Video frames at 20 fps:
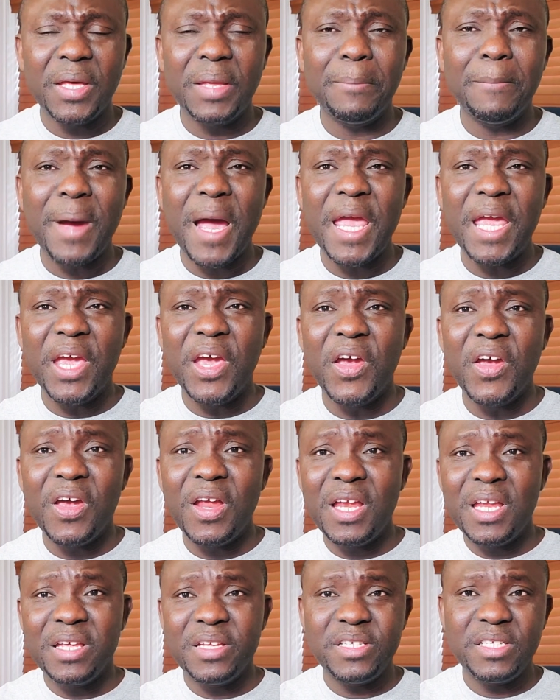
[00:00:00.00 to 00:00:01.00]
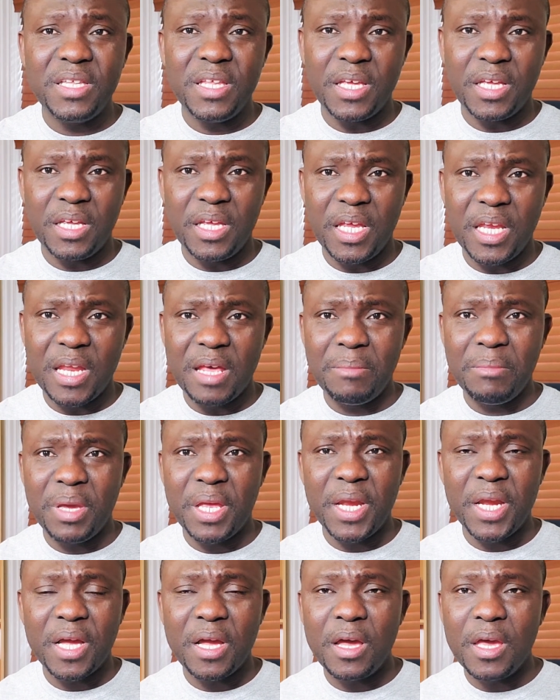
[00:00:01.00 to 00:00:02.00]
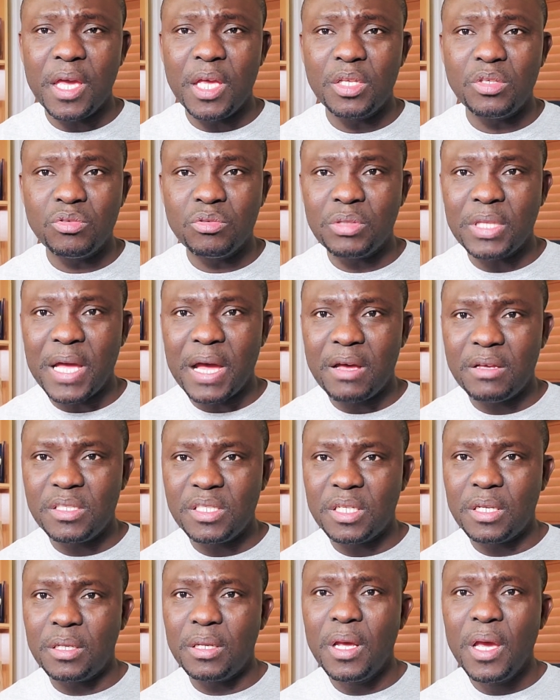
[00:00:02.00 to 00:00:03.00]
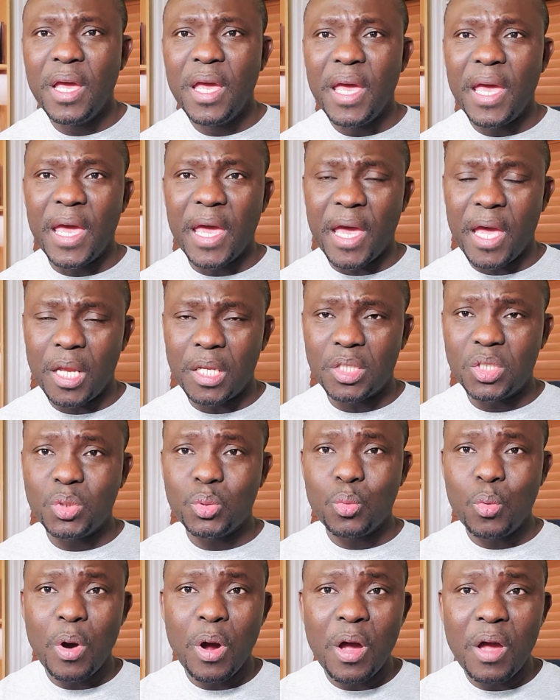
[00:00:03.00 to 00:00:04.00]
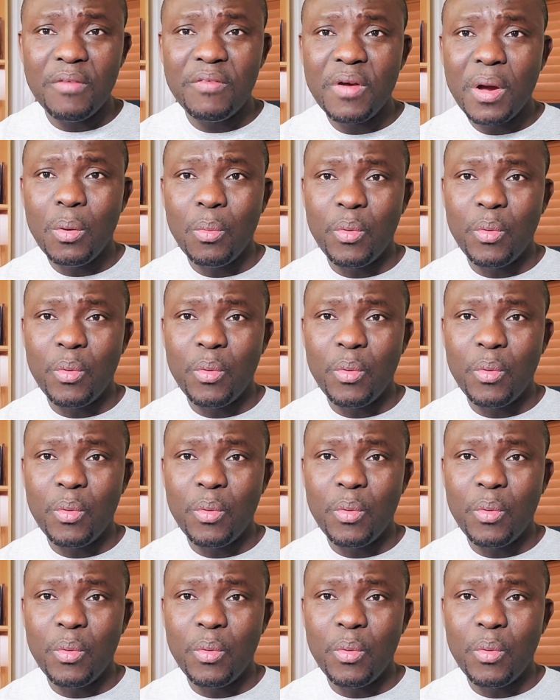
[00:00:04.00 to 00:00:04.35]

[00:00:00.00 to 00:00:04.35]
my earliest day in America in 2012,